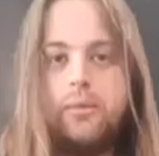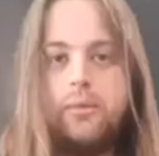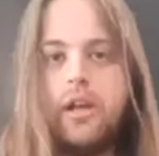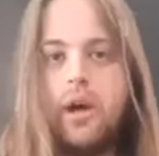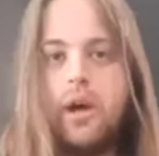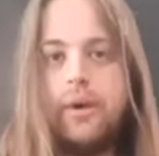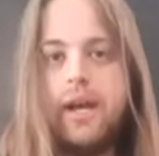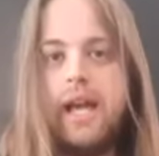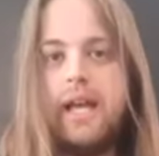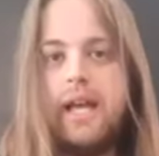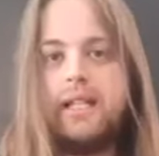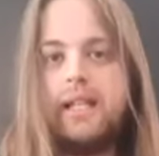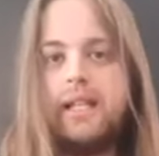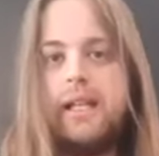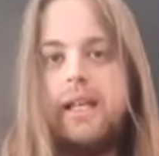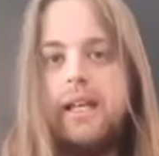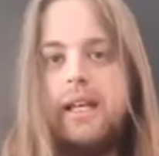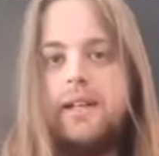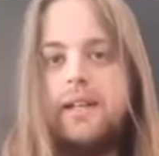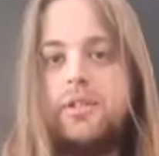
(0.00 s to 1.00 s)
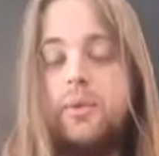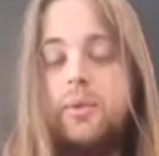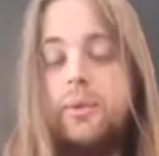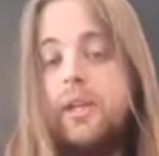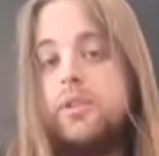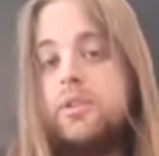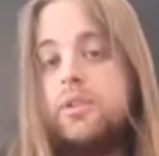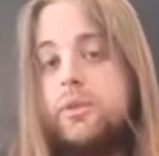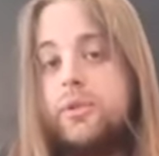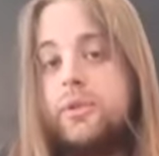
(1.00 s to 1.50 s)
we know we're heading here, so
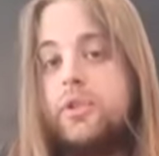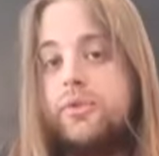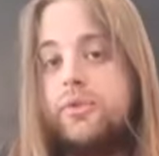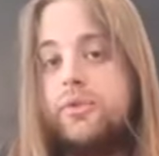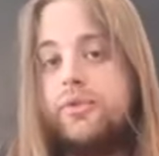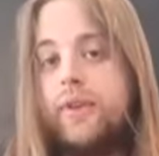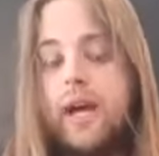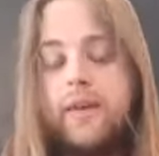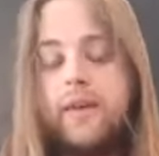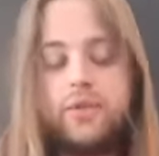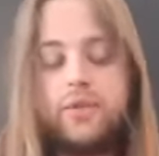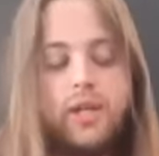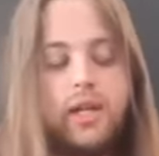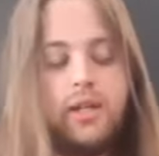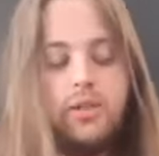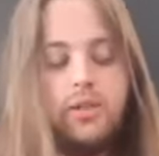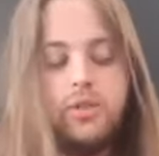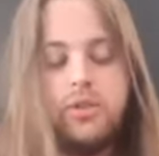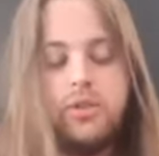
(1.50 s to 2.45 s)
we can do a 2-5 chant.